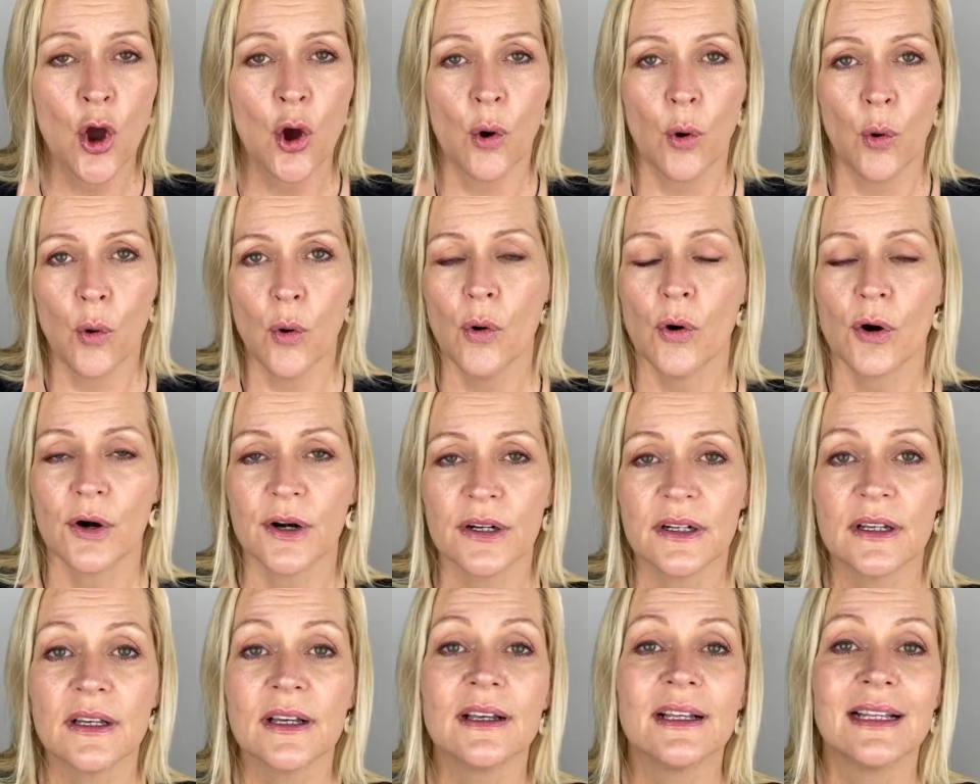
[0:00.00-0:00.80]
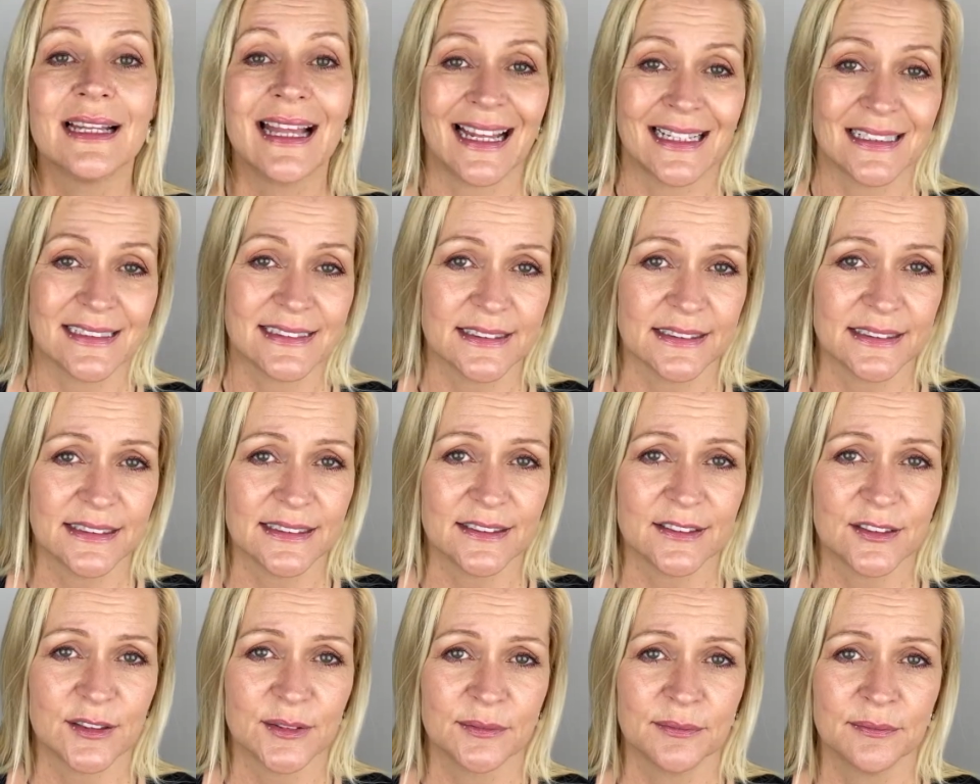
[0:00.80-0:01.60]
or cancel
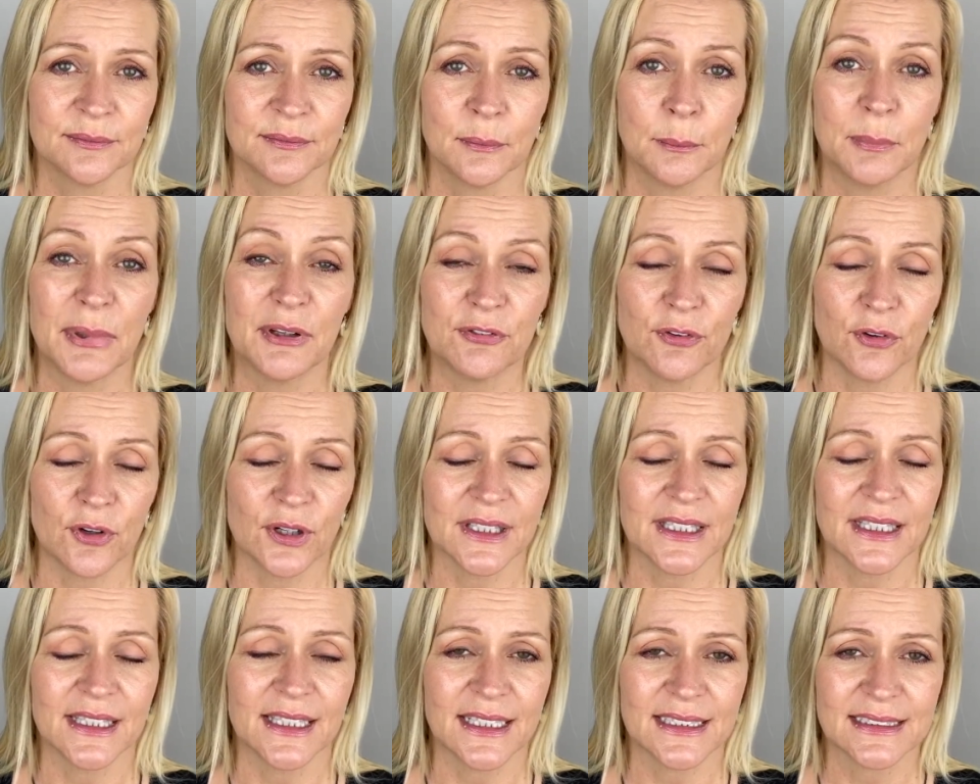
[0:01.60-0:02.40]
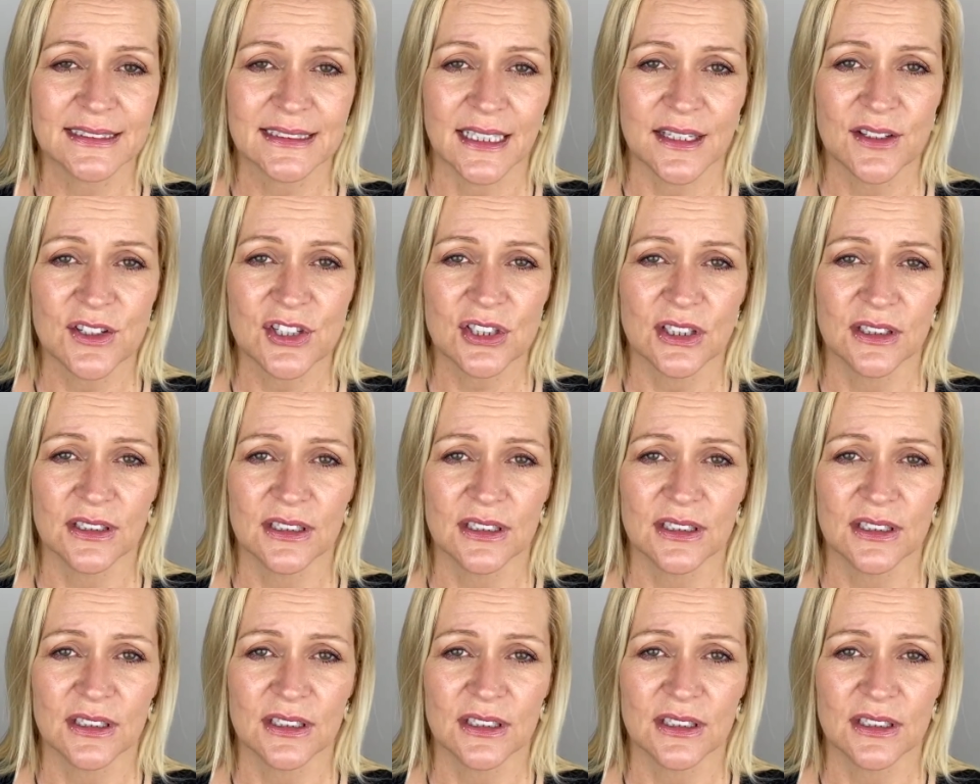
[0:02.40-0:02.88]
it before the extension.